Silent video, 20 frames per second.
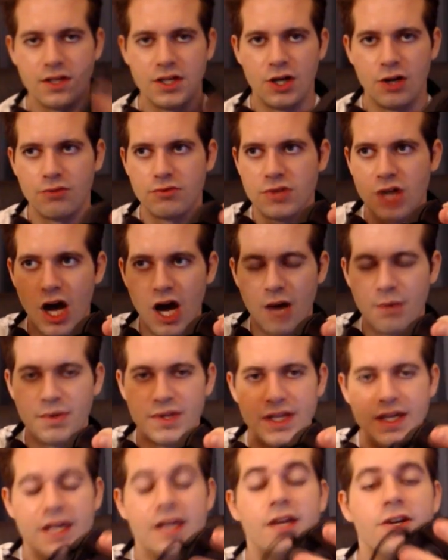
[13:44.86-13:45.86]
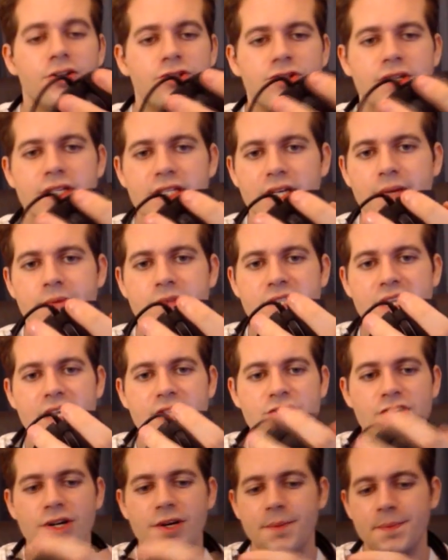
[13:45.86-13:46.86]
top of the industry type
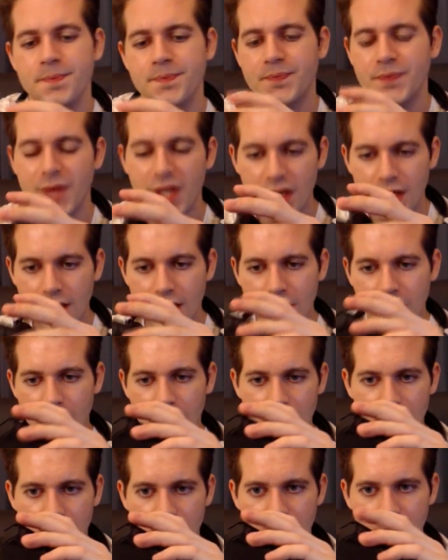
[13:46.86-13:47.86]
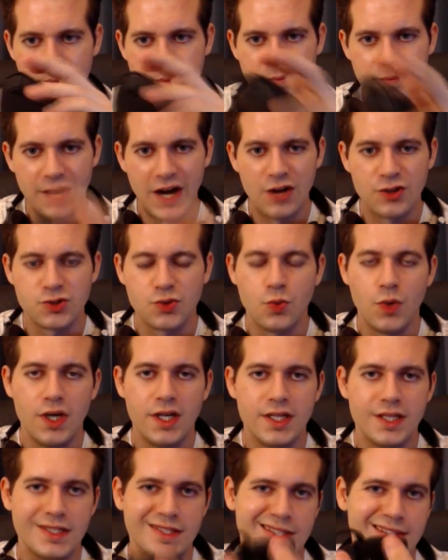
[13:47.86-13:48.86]
sensor. Mouse
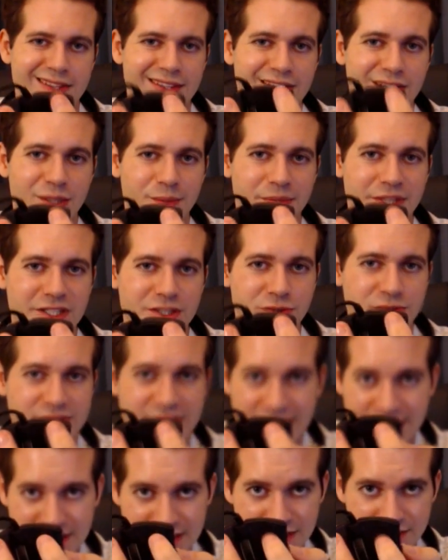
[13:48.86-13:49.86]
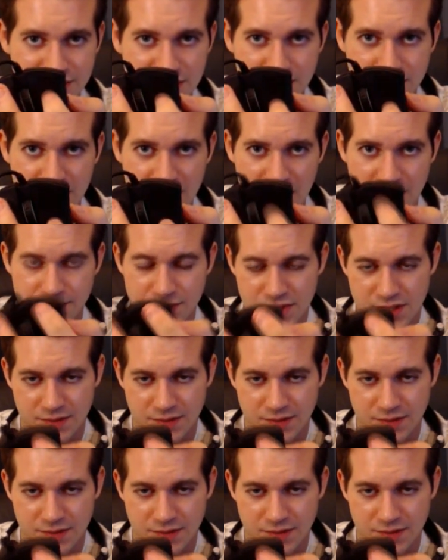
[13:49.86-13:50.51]
1 gets a little bit too sensitive sometimes.